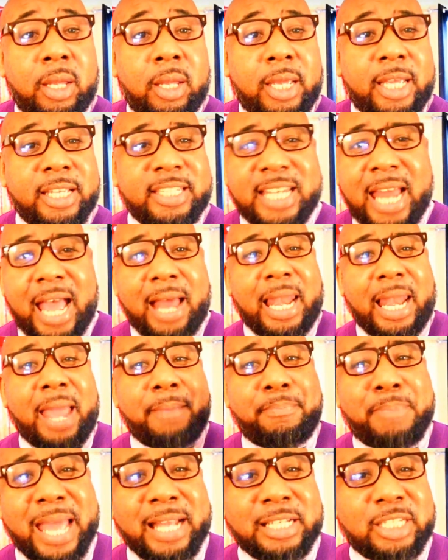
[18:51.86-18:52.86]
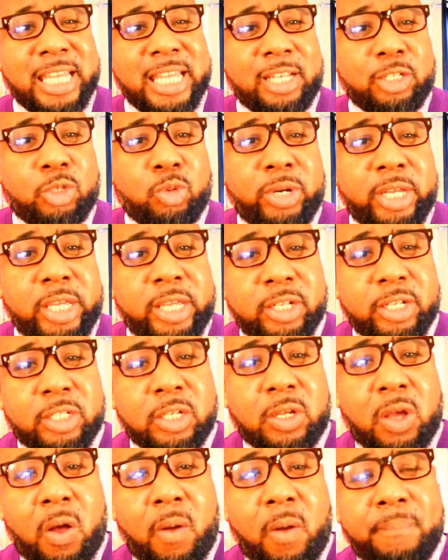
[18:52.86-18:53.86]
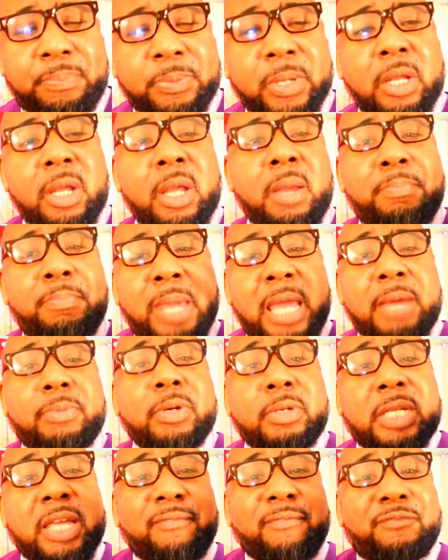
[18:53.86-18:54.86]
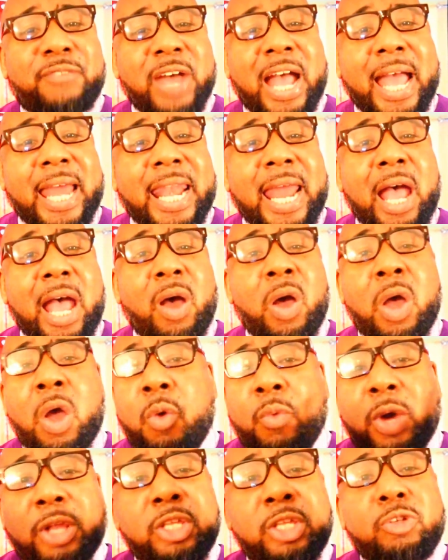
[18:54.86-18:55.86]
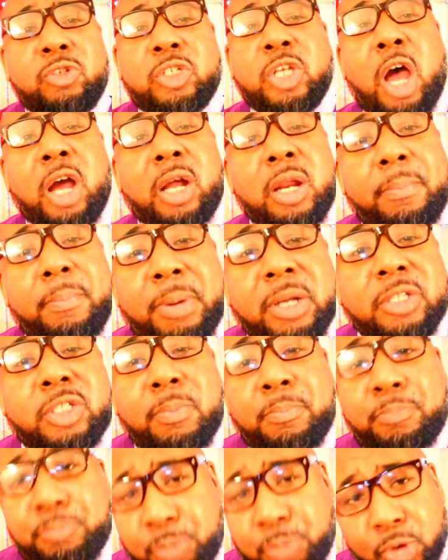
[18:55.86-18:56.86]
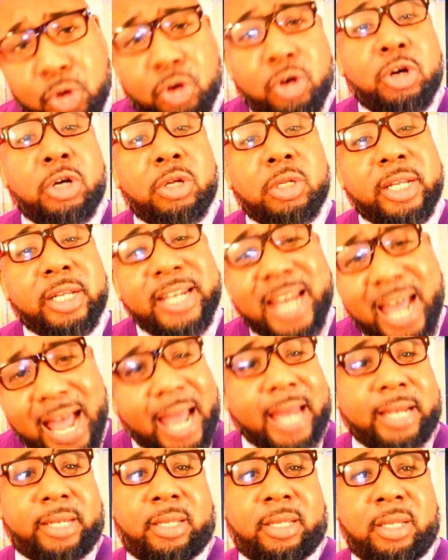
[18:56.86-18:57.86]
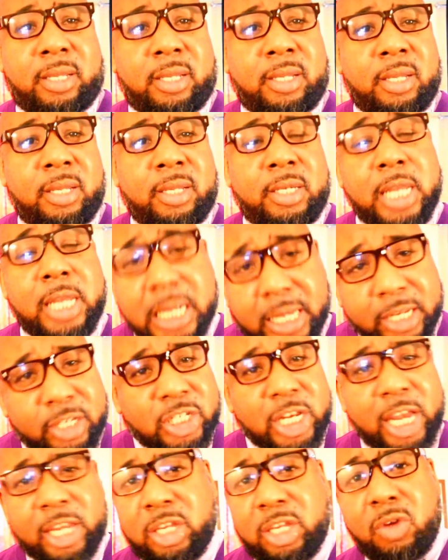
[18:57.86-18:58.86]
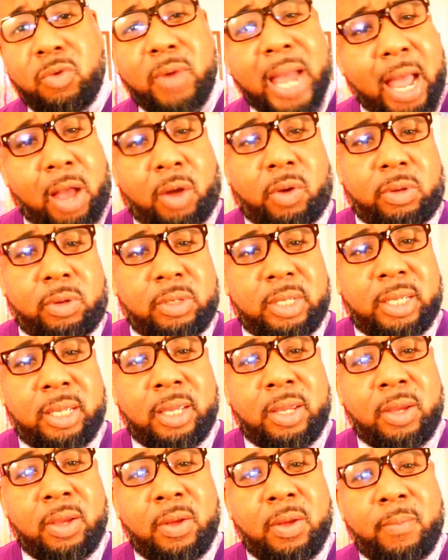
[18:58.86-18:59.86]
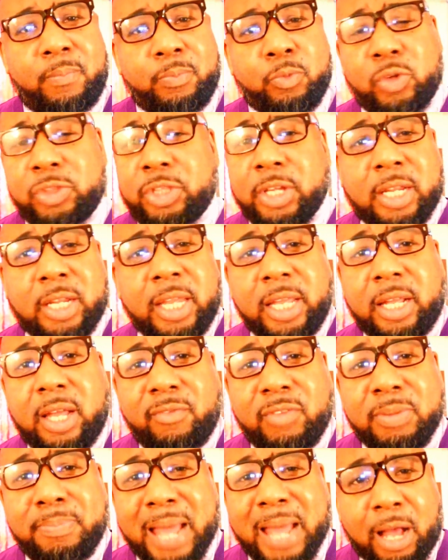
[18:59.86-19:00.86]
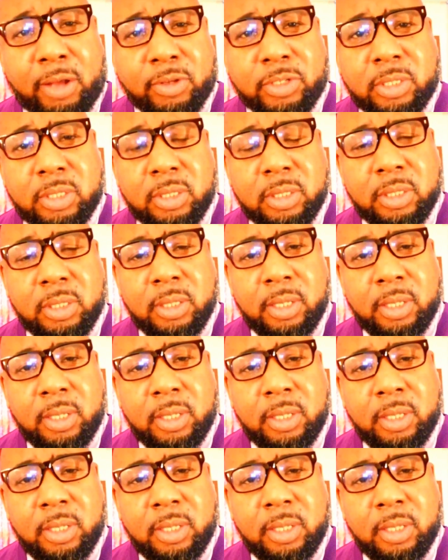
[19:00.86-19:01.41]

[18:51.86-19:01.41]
It's not like back 10, 20 years ago. People can find out whether you're talking a bunch of bull or not. They could check you out with the click of a mouse.